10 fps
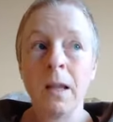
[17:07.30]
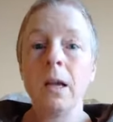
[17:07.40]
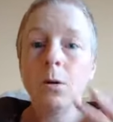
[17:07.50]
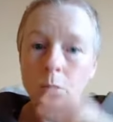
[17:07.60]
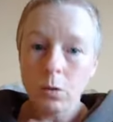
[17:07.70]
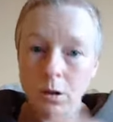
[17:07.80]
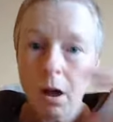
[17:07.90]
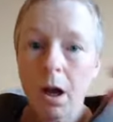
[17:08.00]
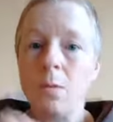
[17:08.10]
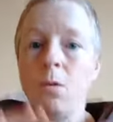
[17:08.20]
And all the
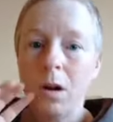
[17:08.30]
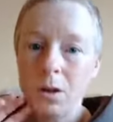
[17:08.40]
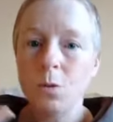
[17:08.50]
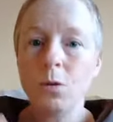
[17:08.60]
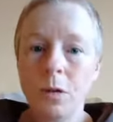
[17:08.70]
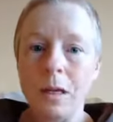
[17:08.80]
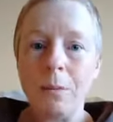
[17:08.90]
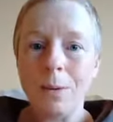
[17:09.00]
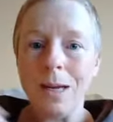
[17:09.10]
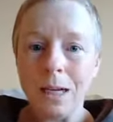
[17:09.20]
time while you're
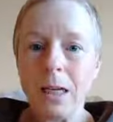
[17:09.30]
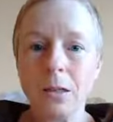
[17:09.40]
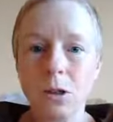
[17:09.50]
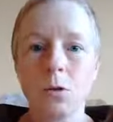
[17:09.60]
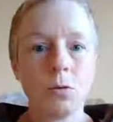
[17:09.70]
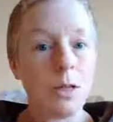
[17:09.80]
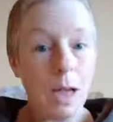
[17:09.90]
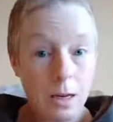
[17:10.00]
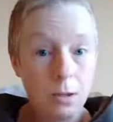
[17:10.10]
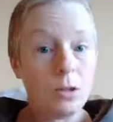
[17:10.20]
beginning to create,